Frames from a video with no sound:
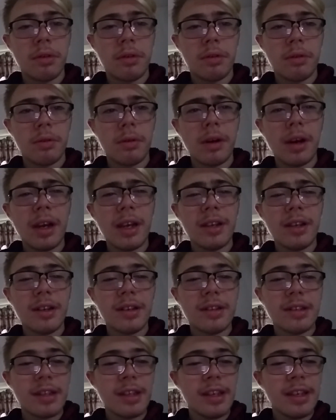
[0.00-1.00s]
why
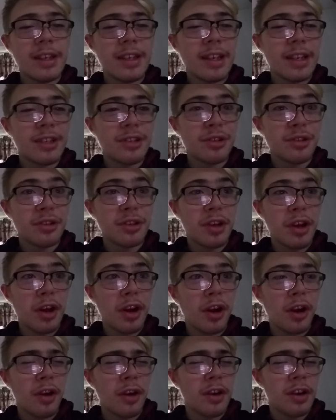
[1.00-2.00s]
does he get to
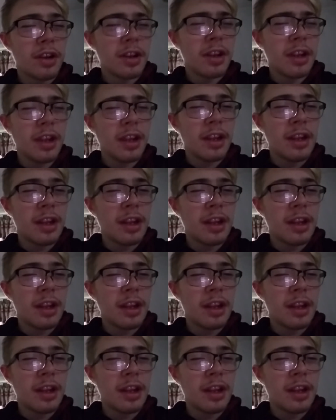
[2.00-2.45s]
go and